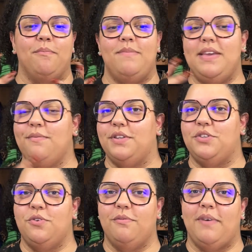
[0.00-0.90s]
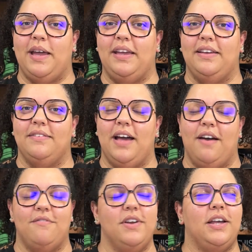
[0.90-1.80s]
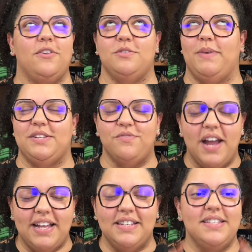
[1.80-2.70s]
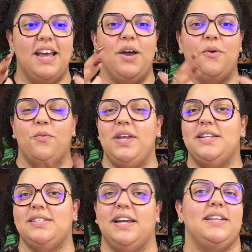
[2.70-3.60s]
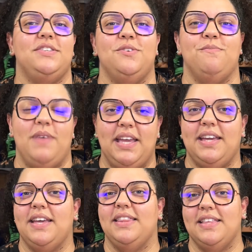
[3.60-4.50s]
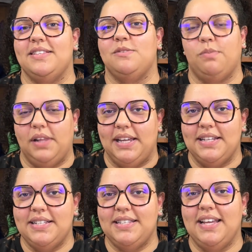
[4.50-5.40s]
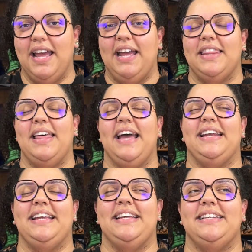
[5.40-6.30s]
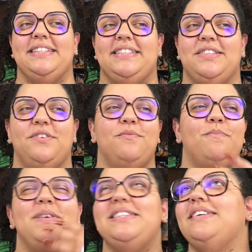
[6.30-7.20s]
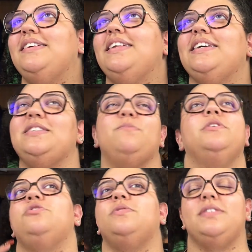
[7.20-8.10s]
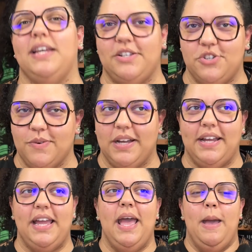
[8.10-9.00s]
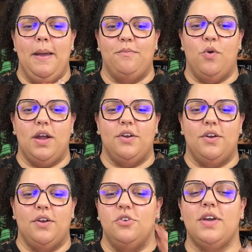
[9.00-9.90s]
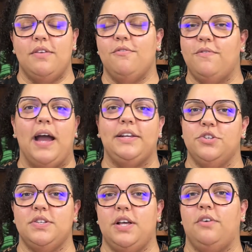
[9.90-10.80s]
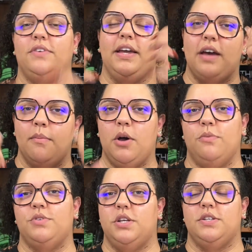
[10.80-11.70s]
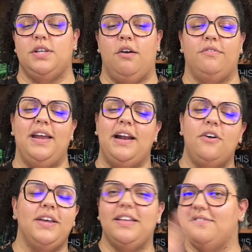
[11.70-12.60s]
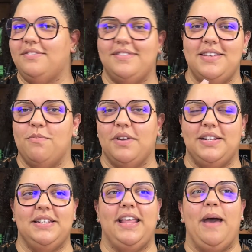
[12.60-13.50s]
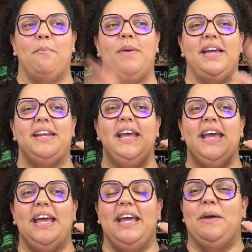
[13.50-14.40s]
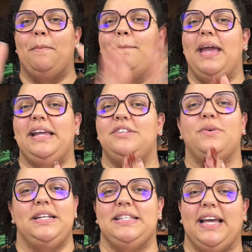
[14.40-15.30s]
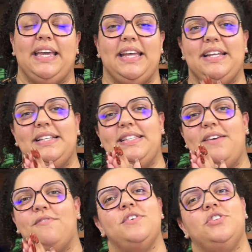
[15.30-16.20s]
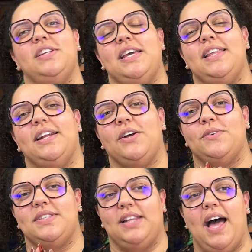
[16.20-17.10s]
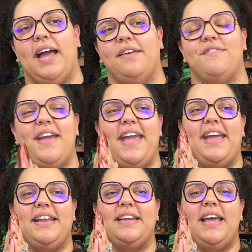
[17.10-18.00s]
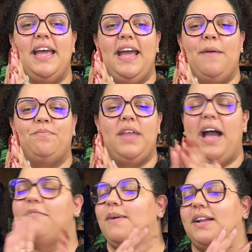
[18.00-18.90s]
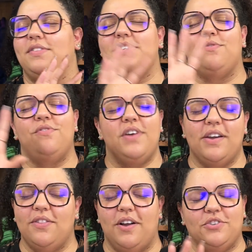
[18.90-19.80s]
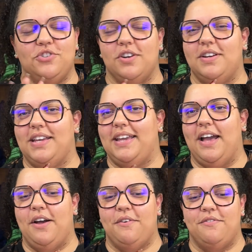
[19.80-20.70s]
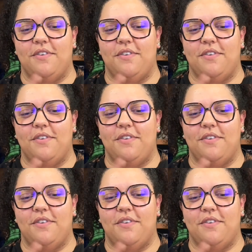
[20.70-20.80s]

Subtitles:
Me with two of my very close best friends, we decided to make this place that is basically like a spiritual sanctuary where you can find yourself and come home to yourself. And I'll get deeper into that, but May 22nd is the official day that it goes live. And I've been on this very long journey of